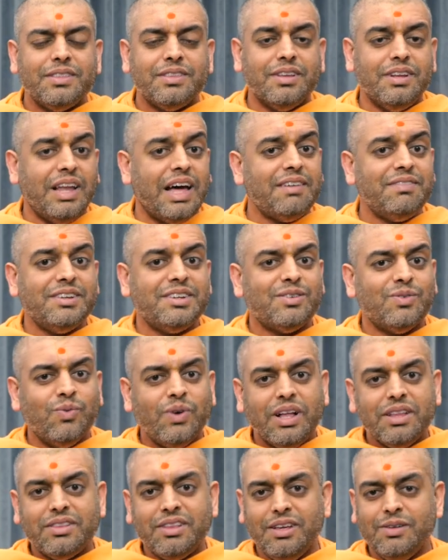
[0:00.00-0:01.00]
The lavish
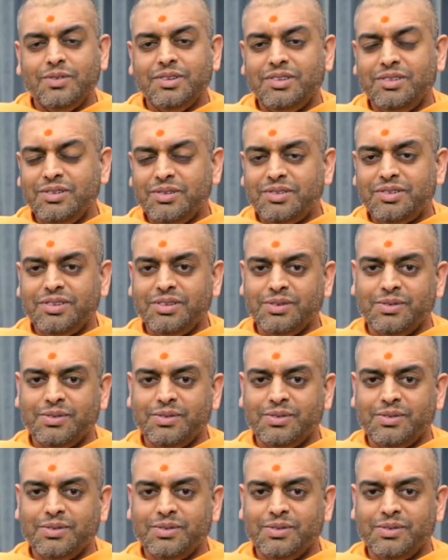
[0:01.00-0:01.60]
wealth he was used